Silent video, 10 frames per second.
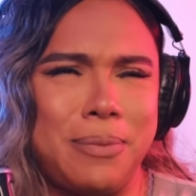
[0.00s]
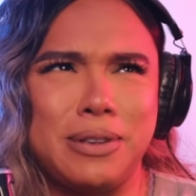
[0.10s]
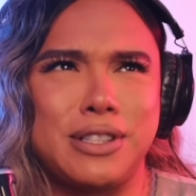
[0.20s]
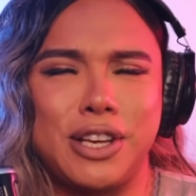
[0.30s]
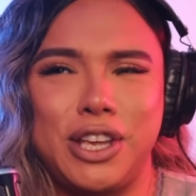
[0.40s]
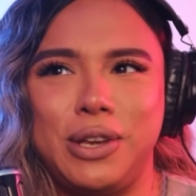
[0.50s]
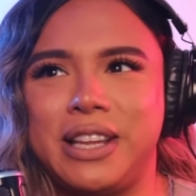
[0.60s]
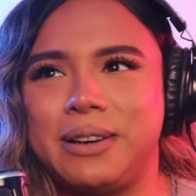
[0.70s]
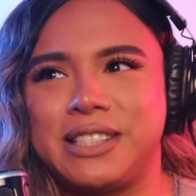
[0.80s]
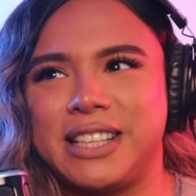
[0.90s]

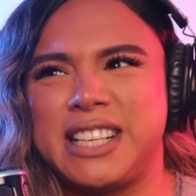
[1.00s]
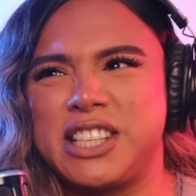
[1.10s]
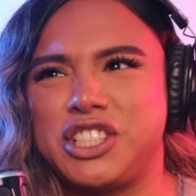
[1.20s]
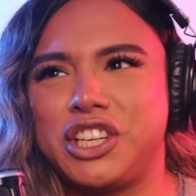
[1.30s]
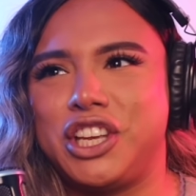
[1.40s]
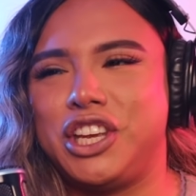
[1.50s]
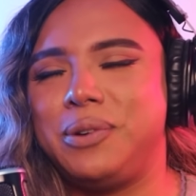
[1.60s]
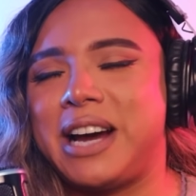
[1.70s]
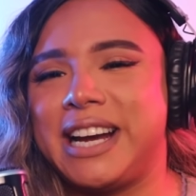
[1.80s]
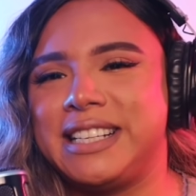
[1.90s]
That's such a
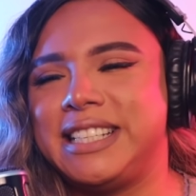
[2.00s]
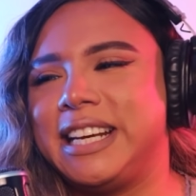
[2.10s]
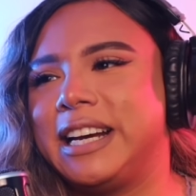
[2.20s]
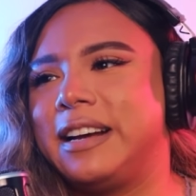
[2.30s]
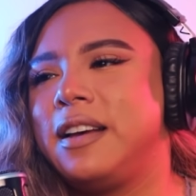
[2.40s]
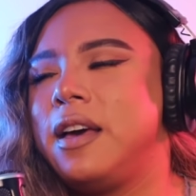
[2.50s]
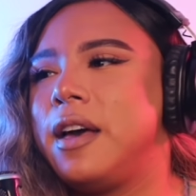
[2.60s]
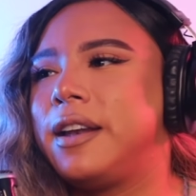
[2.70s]
cute idea.